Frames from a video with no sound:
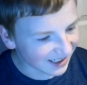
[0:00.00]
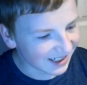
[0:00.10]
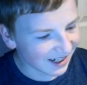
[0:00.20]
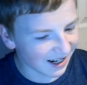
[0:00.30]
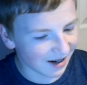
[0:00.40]

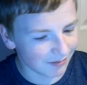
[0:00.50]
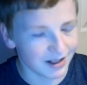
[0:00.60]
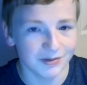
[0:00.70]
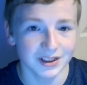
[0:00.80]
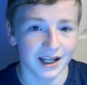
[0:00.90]
I
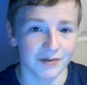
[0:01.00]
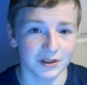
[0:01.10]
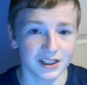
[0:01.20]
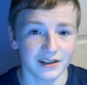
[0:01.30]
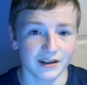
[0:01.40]

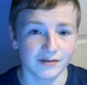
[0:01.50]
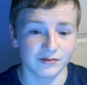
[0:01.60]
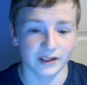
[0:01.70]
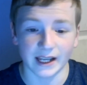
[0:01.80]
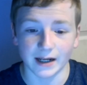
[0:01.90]
really
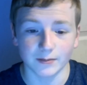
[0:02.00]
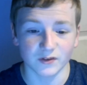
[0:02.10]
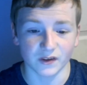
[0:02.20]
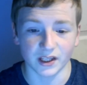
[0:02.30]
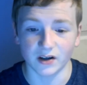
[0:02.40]
love games
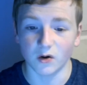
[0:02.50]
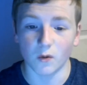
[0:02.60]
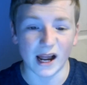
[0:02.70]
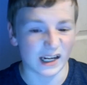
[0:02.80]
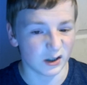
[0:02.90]
with
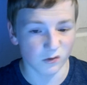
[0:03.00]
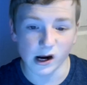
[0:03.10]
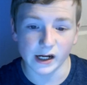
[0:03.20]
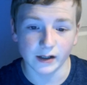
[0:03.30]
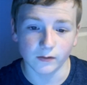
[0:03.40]
wacky writing,